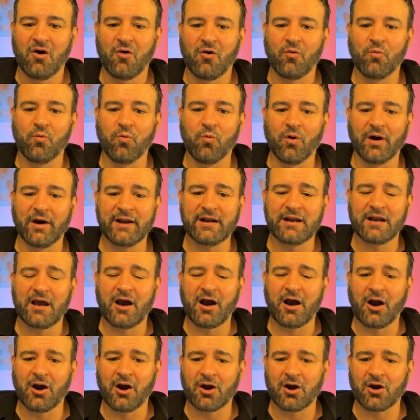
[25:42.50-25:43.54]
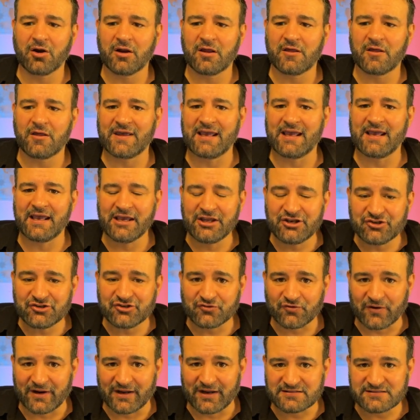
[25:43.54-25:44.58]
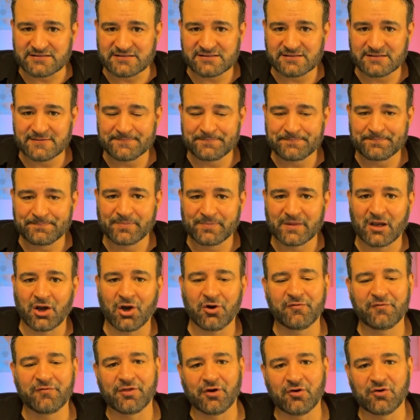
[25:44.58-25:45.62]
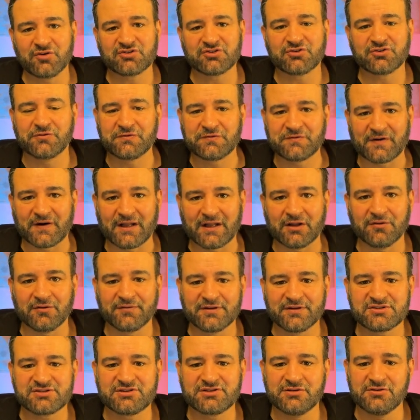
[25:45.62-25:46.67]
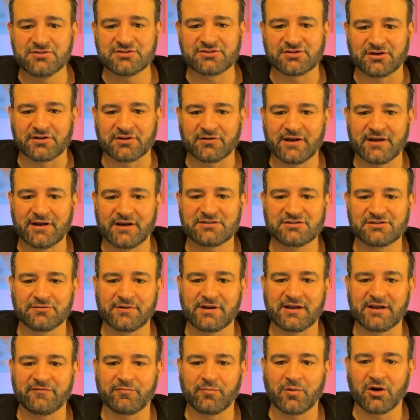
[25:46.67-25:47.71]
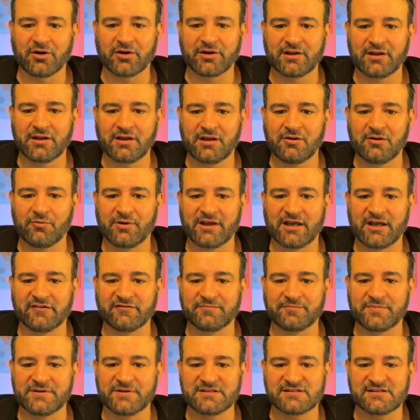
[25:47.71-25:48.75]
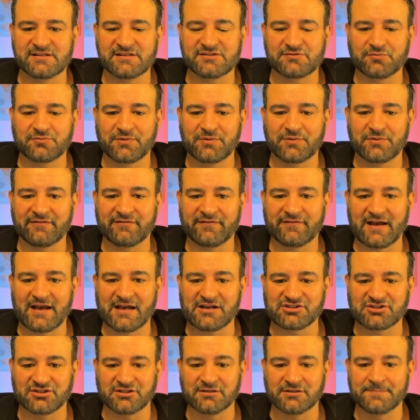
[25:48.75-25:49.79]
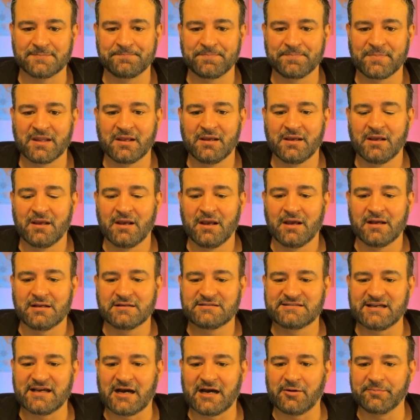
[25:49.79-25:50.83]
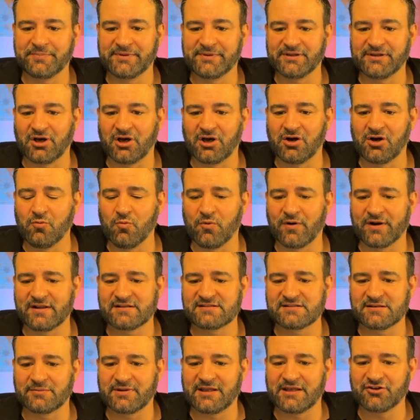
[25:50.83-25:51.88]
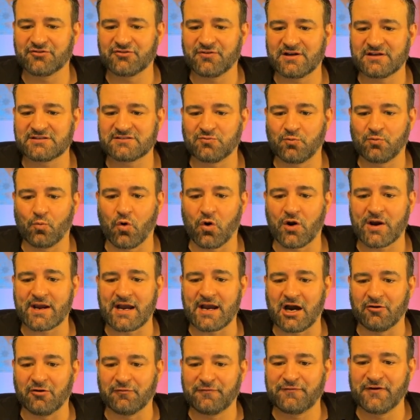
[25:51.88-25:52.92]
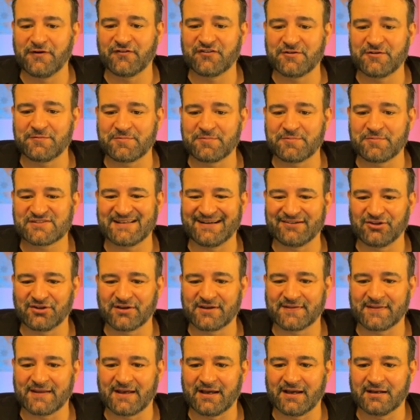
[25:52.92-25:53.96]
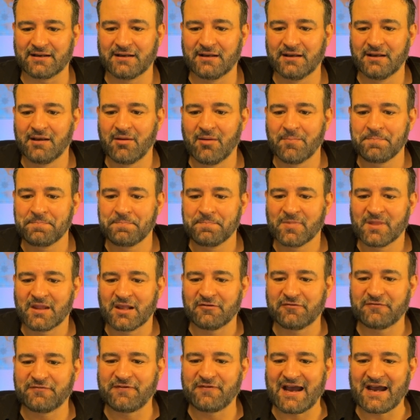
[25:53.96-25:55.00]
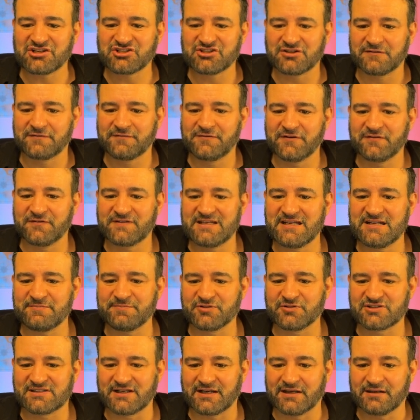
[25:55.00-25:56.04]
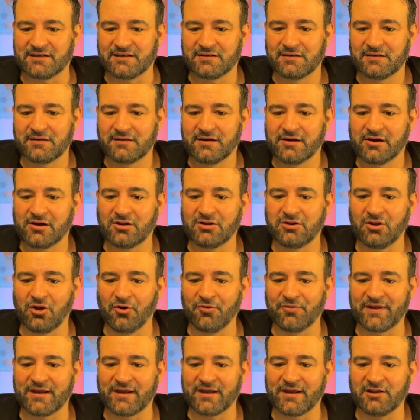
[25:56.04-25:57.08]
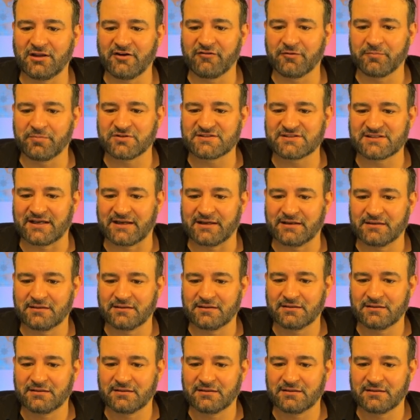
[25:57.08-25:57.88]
What are the interests of those who follow this user, right? So we have marketing, we have business, we have fashion. Down below, what are some of the interests? Workout, 50%, look at that. Fashion, 15%. Clothing, 11%.